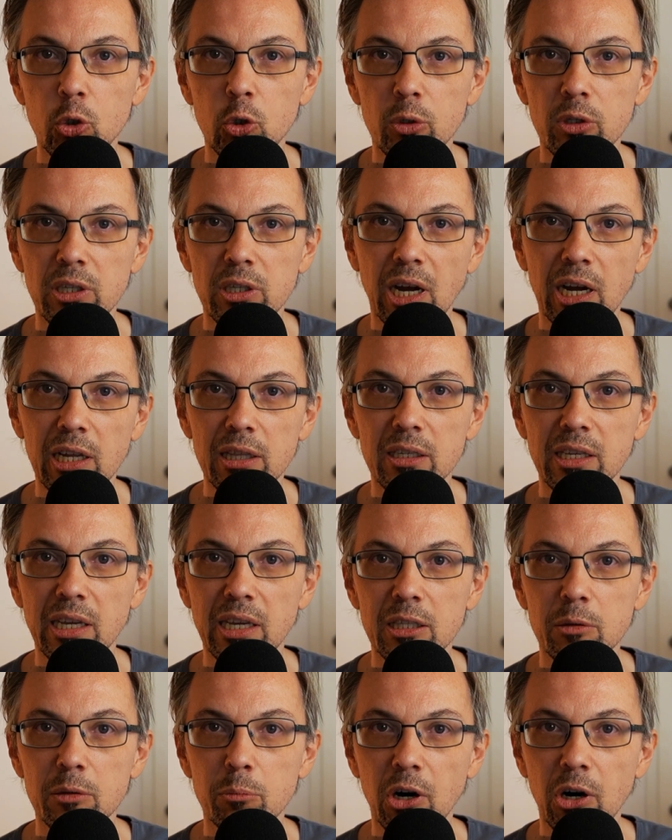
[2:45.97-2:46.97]
not
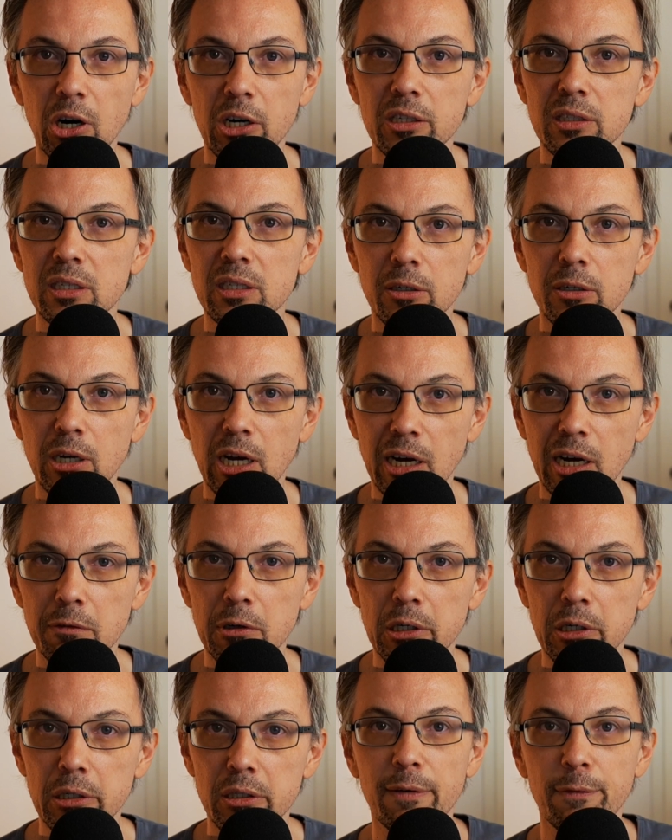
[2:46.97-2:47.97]
get marked as
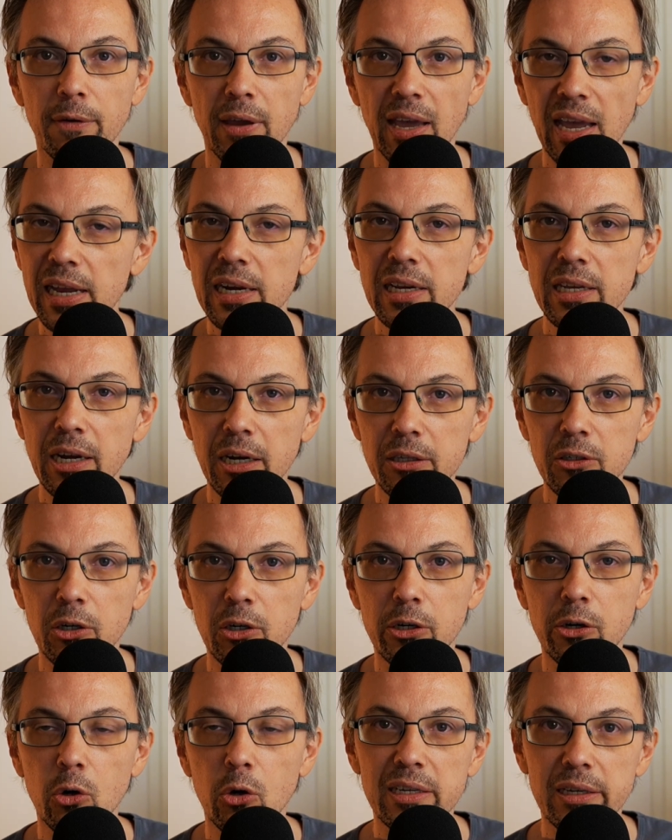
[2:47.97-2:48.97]
covered. If any other
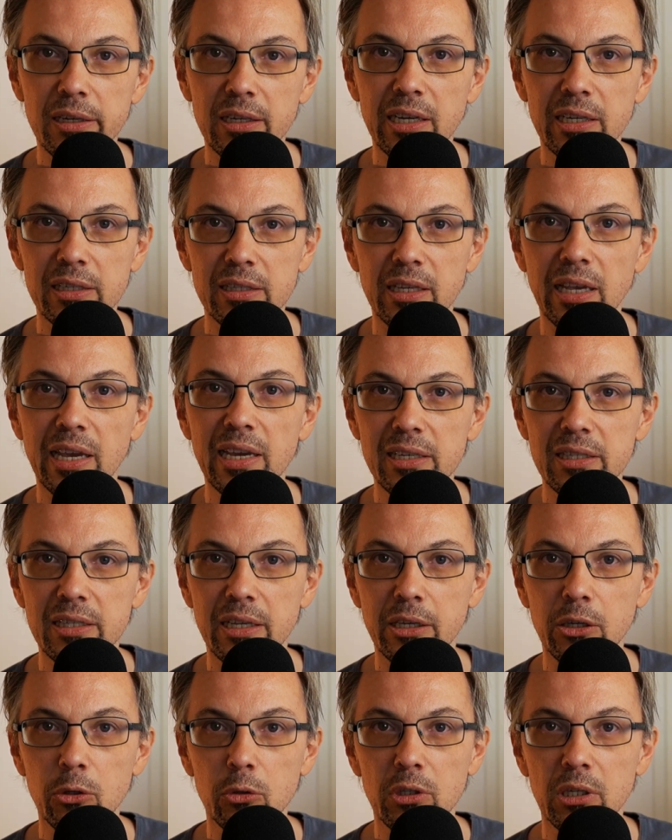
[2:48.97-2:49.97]
code gets
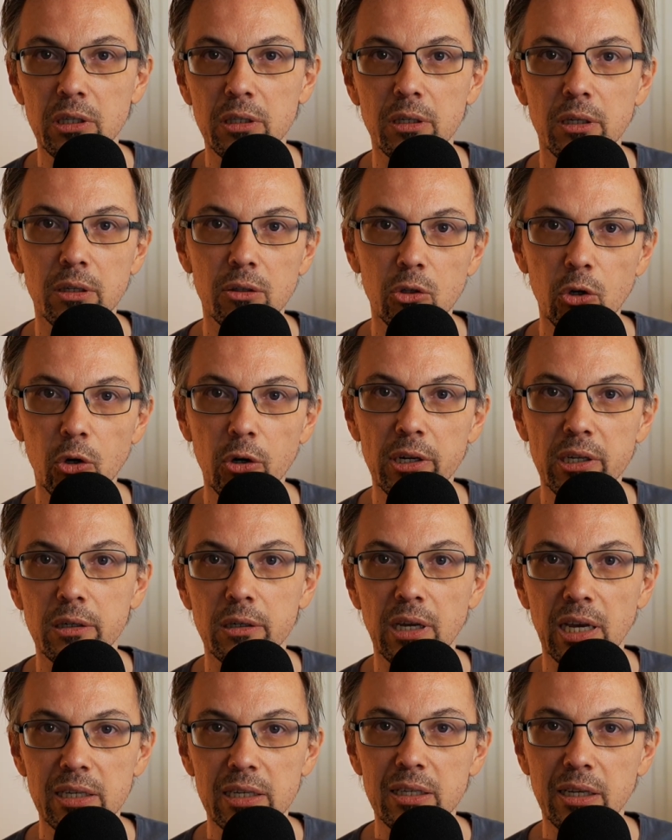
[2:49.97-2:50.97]
executed during
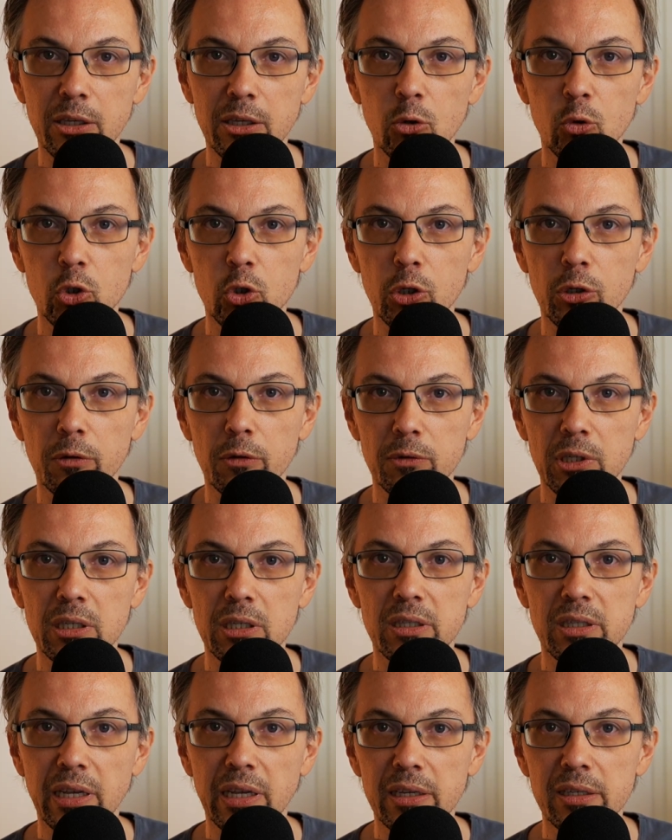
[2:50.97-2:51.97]
execution of
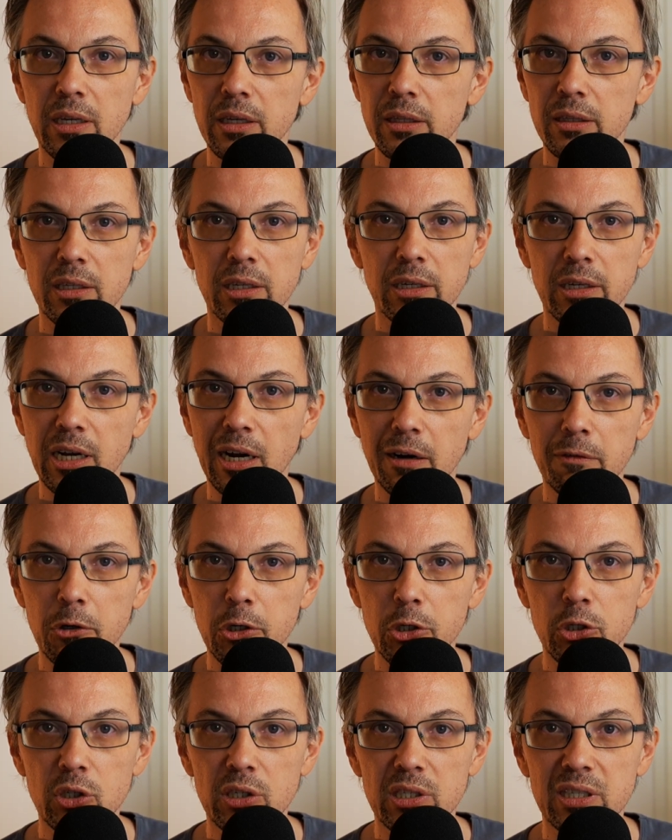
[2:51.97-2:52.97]
this test, the
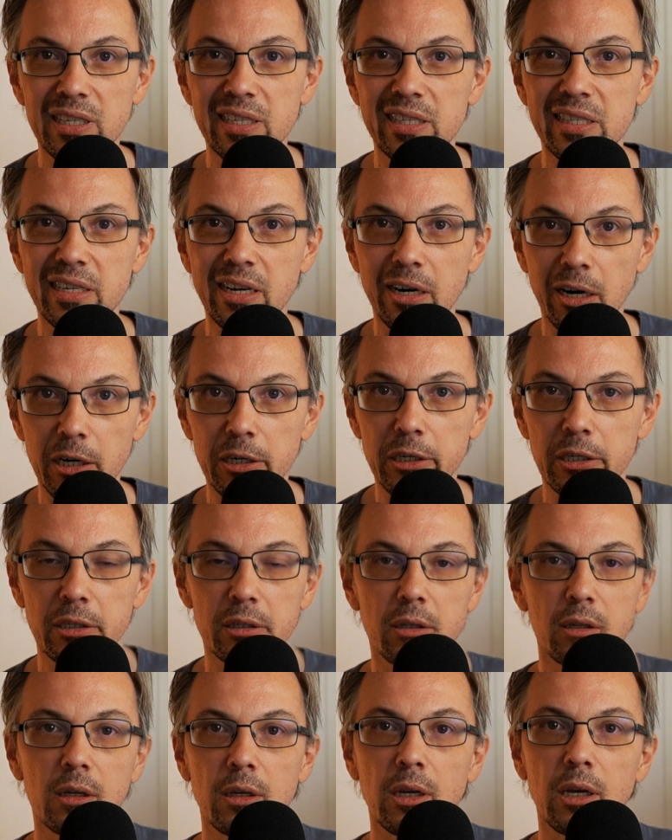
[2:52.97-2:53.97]
coverage is
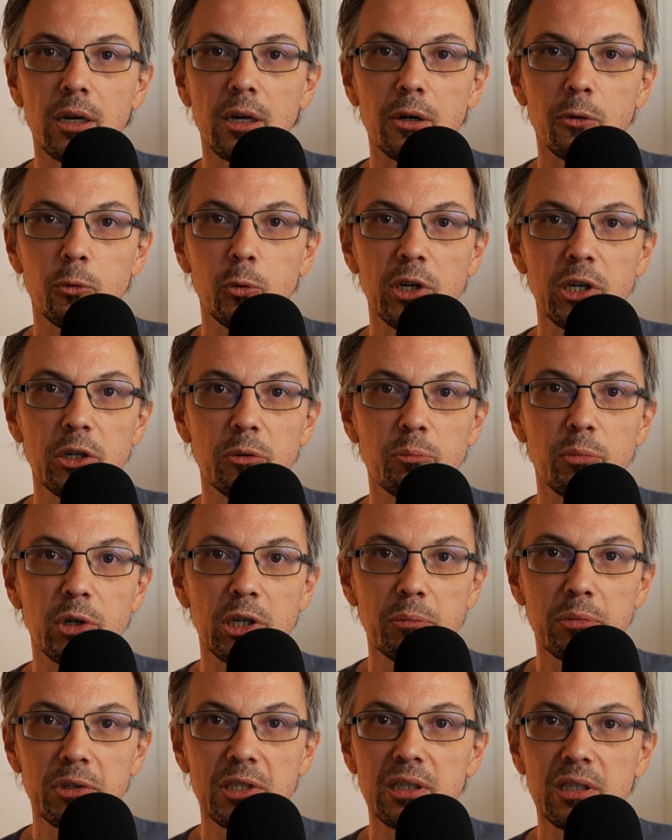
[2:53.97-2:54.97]
discarded. We're
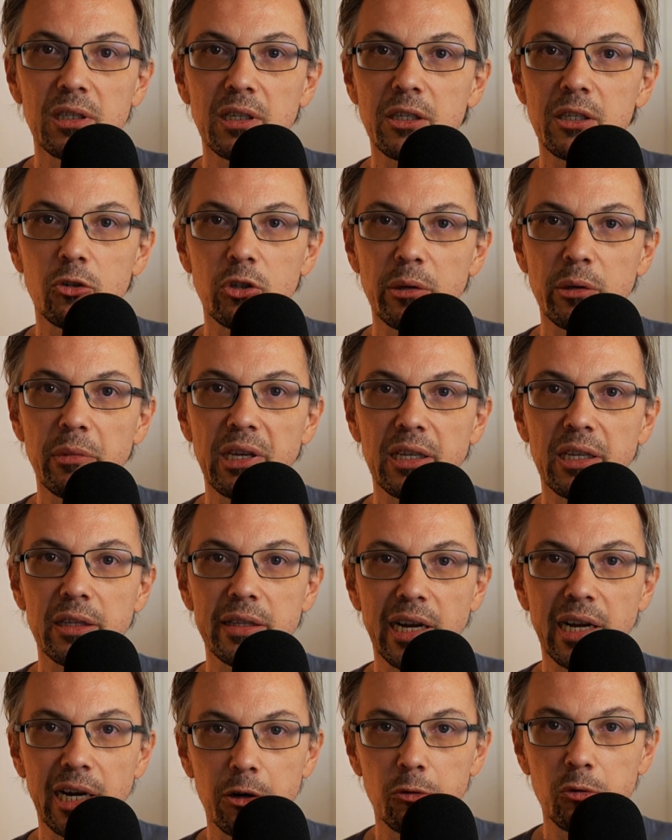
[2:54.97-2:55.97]
purposely trimming
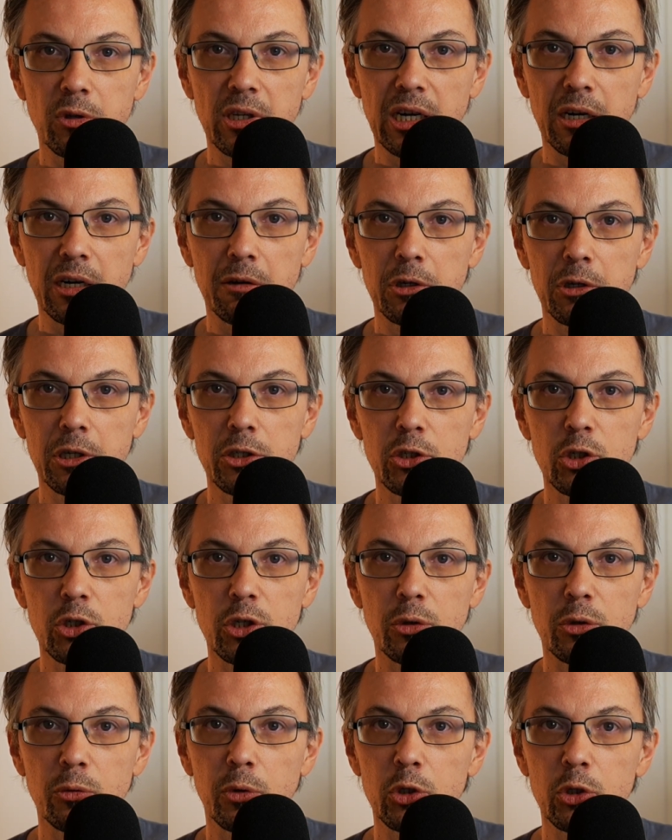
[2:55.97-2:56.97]
down coverage,
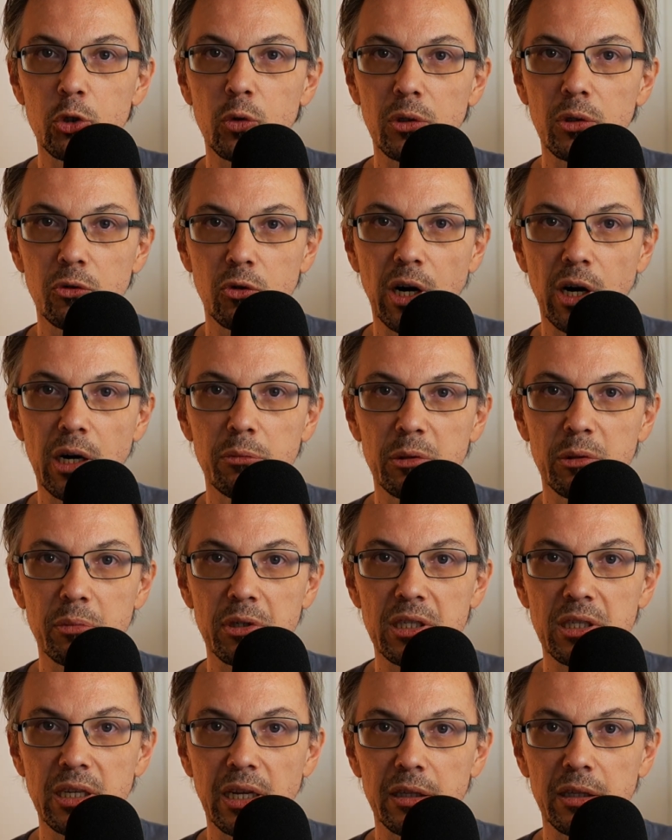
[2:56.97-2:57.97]
which will drop the
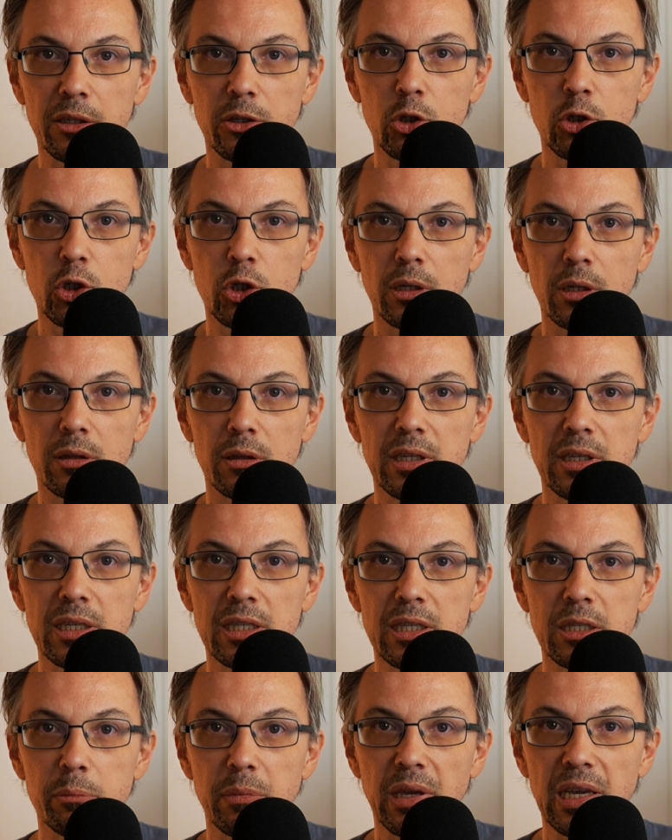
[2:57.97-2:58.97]
percentage.
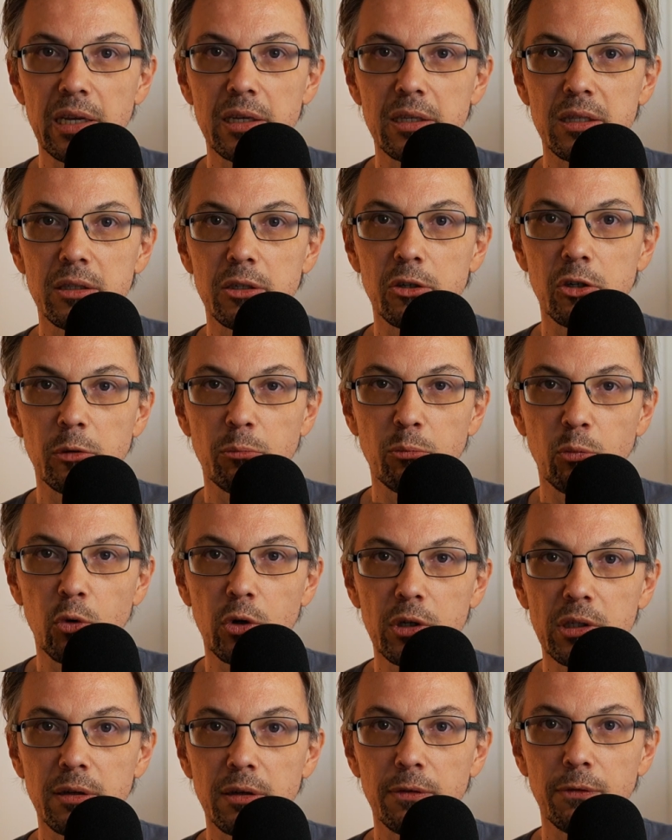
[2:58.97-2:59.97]
This makes the
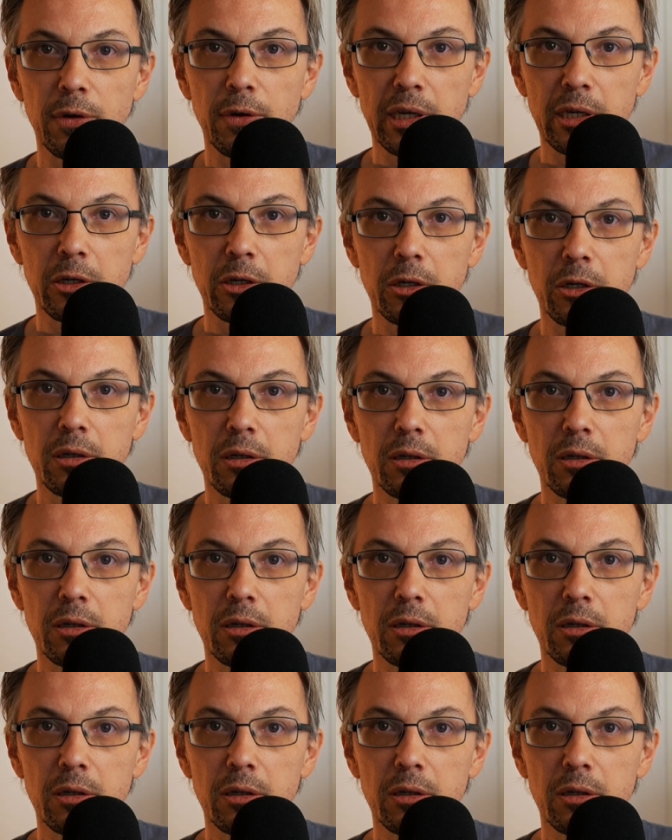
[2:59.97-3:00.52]
reported figure